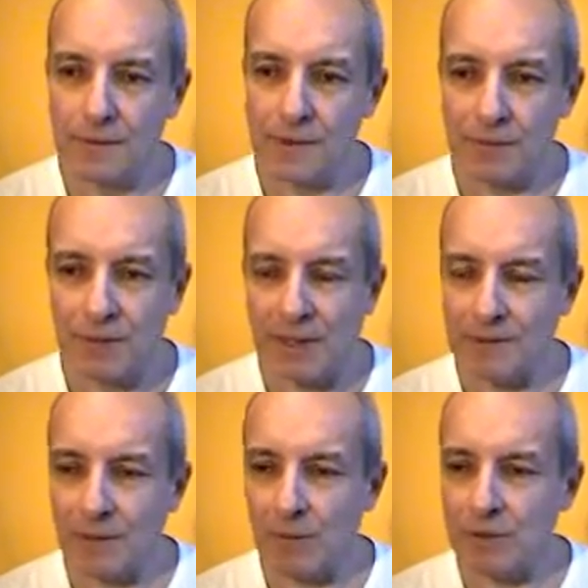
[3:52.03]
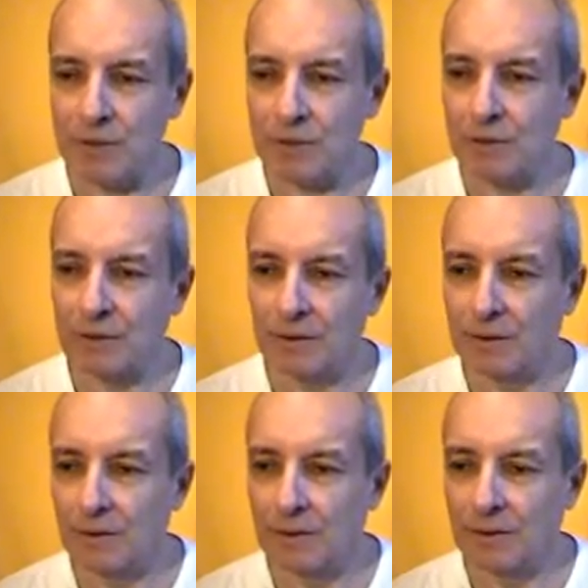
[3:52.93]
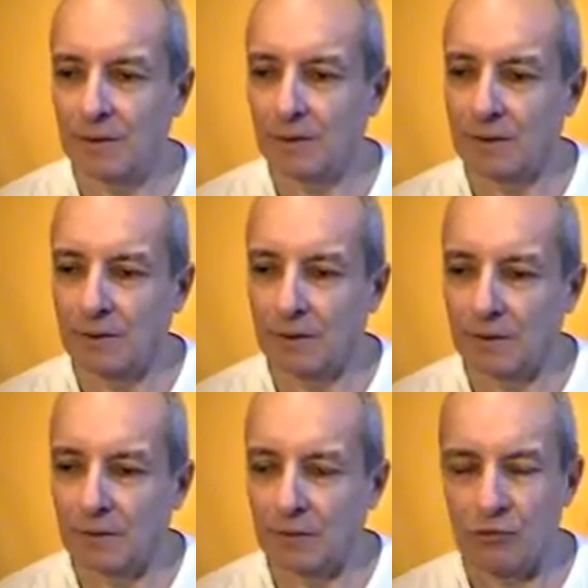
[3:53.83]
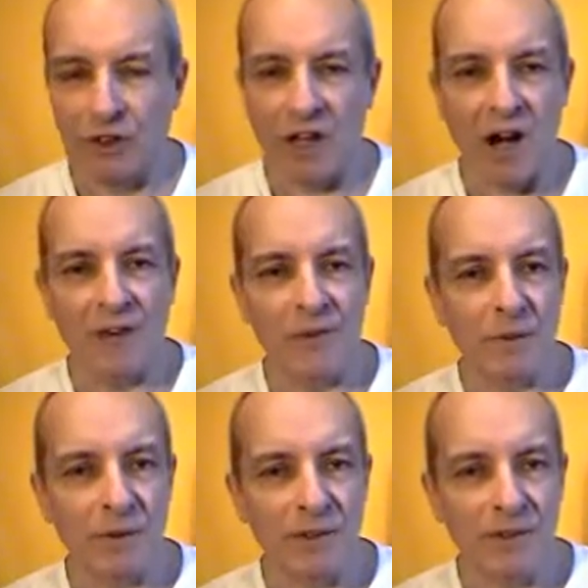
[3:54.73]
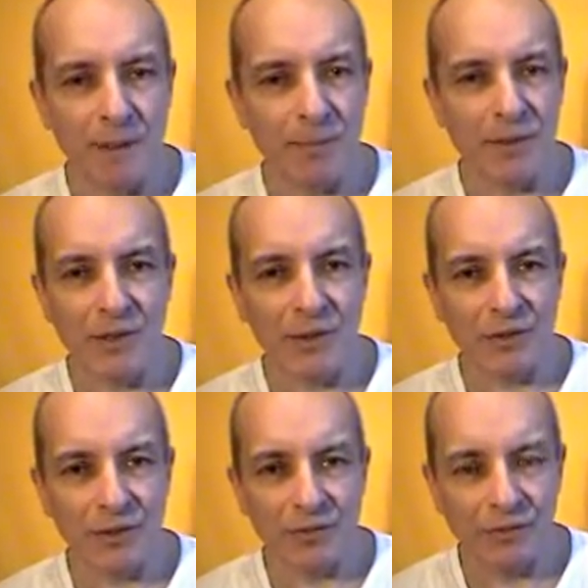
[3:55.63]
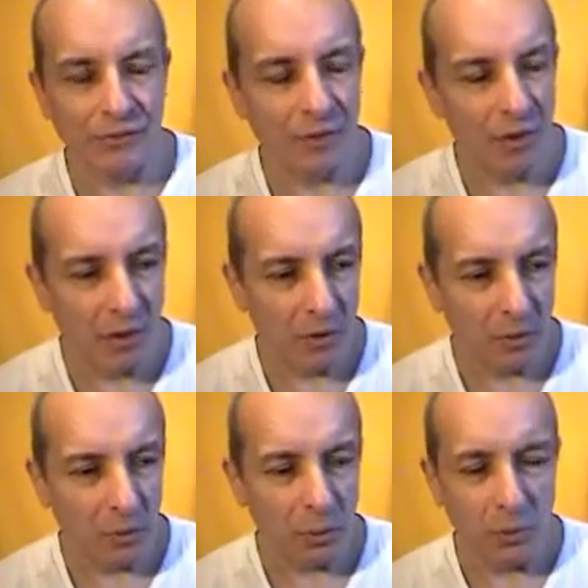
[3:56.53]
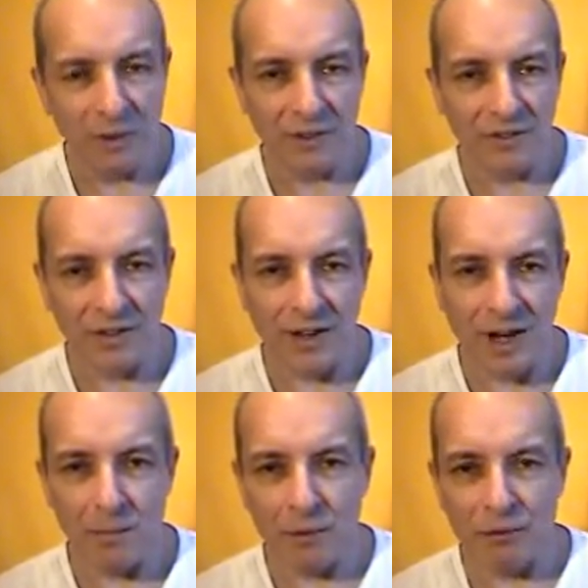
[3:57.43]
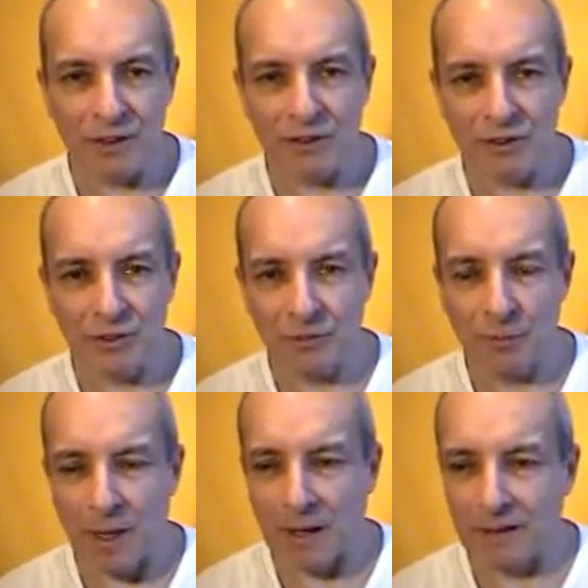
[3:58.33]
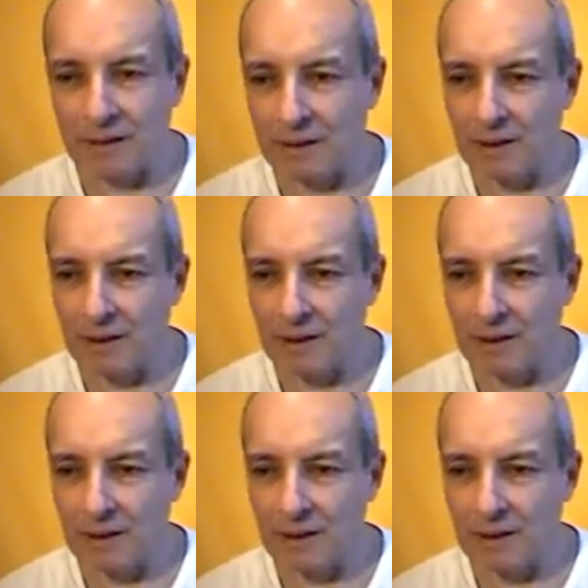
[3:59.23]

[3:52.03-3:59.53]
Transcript: Sometimes I want to regard them as some sort of weird aberration of mine,